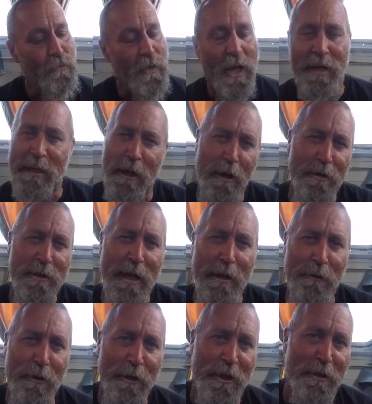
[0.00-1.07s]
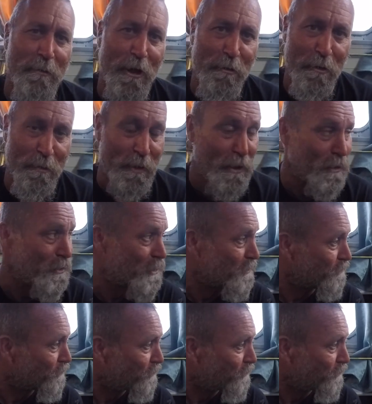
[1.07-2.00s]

it goes down good at the moment because